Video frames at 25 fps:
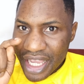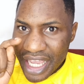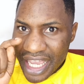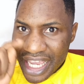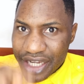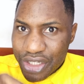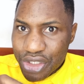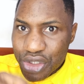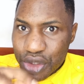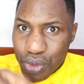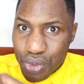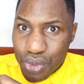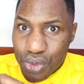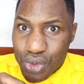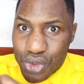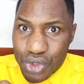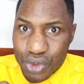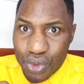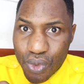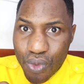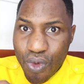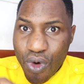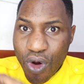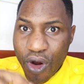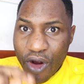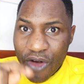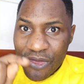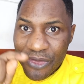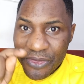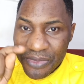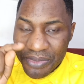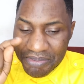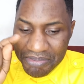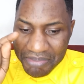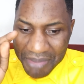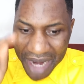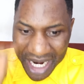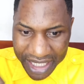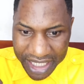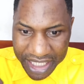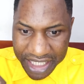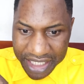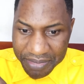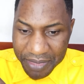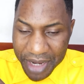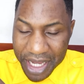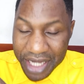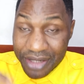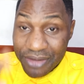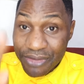in Toulouse School of
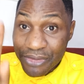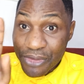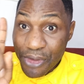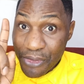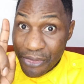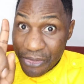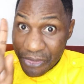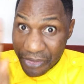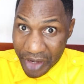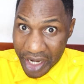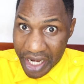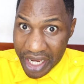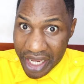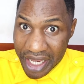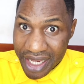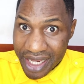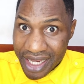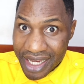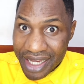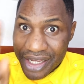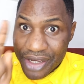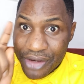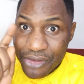Management for free,